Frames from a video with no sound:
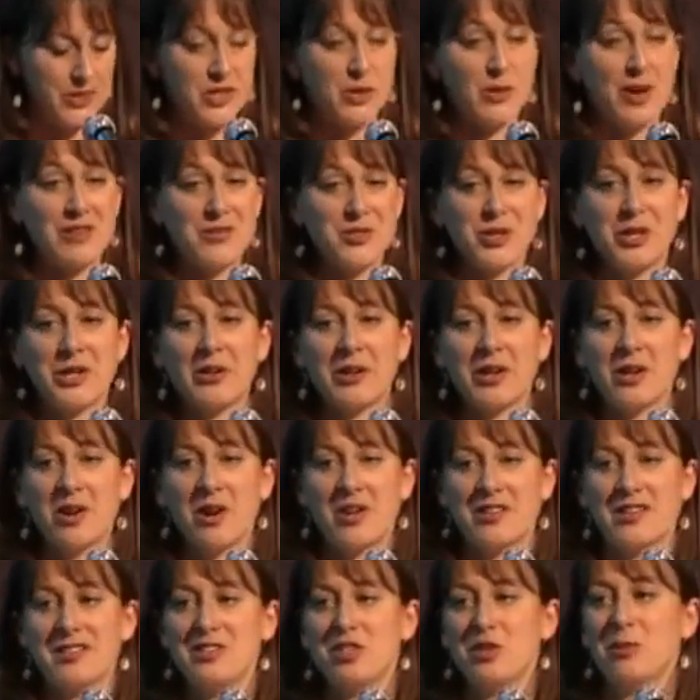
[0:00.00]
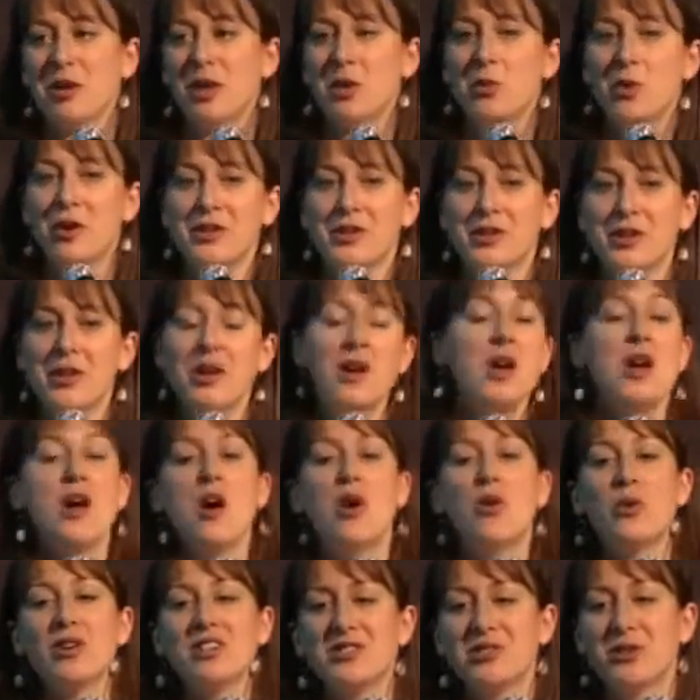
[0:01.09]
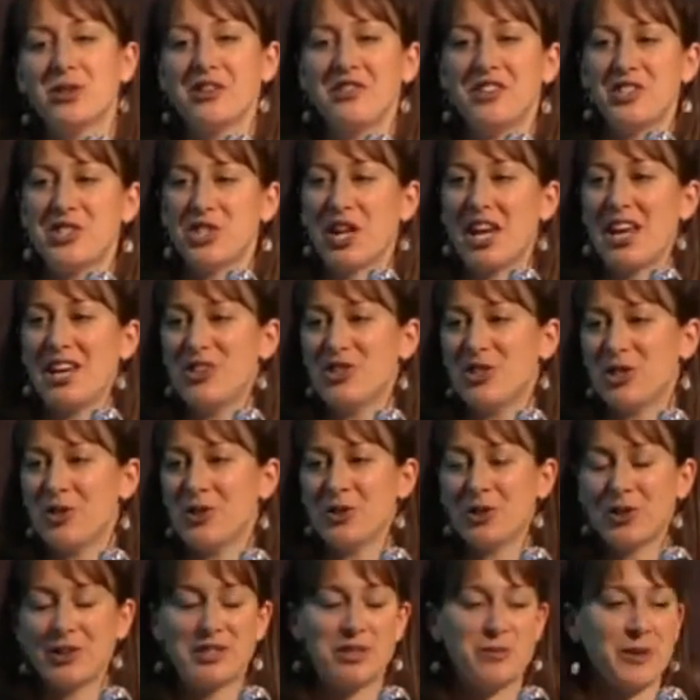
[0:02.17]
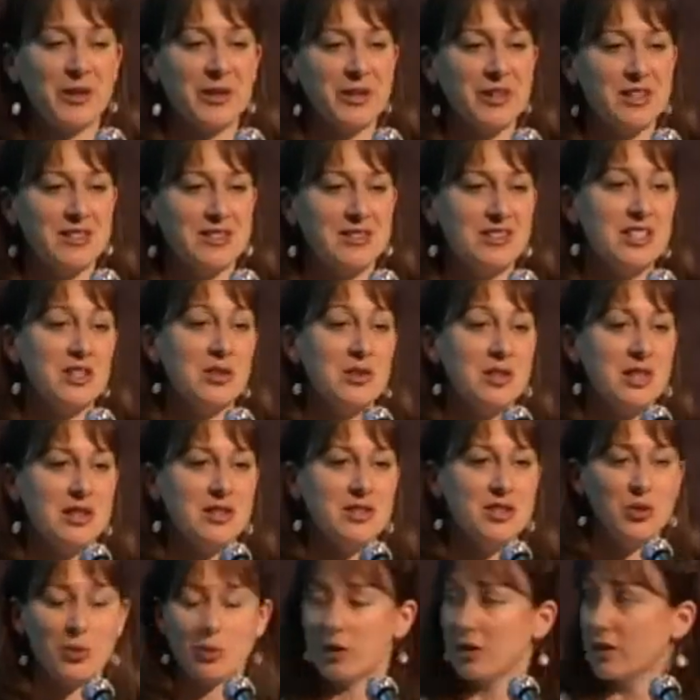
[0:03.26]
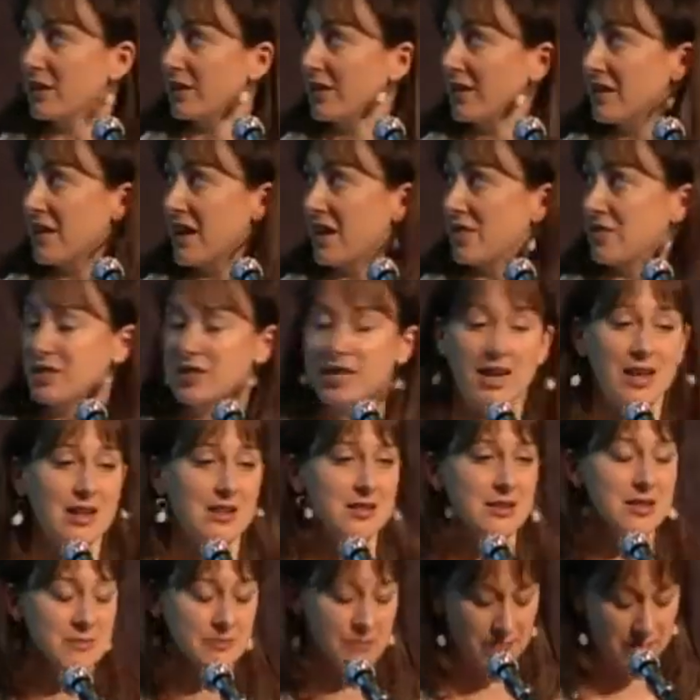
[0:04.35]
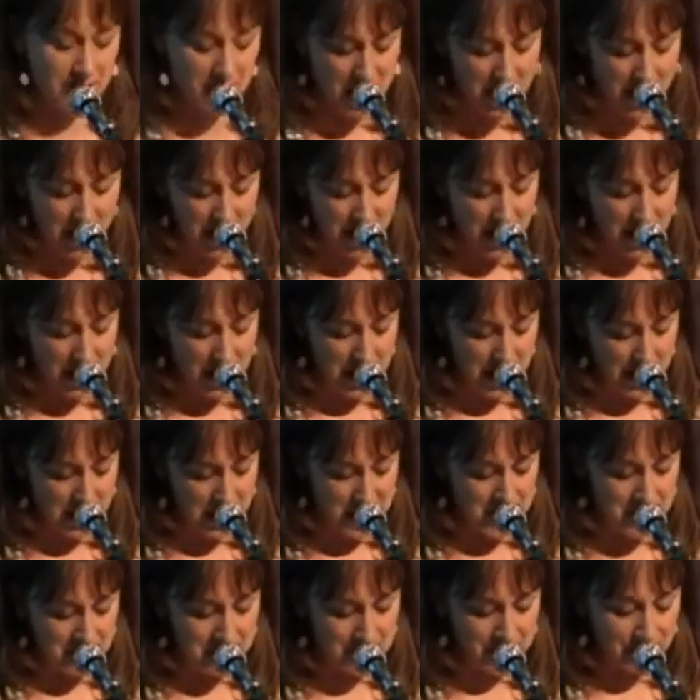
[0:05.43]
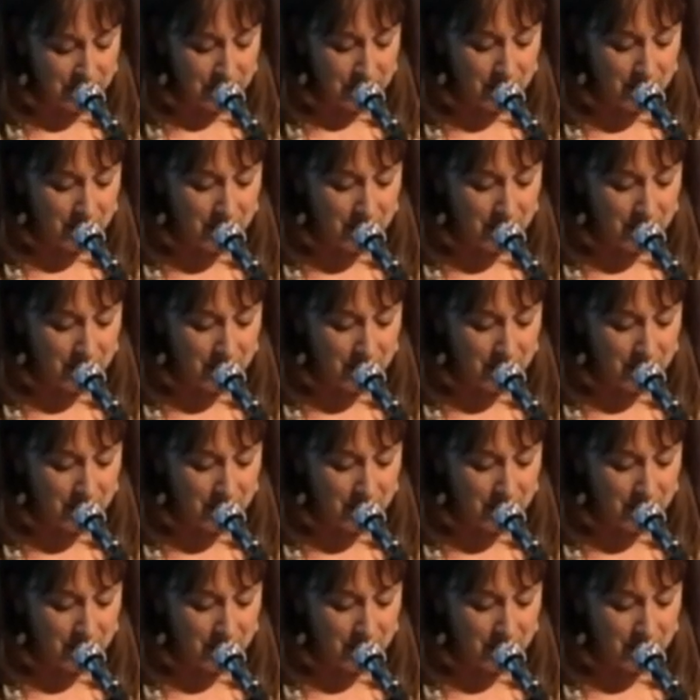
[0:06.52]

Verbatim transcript: so after hearing all this, you may wonder what sort of education or experience do you need to work in advertising? Um,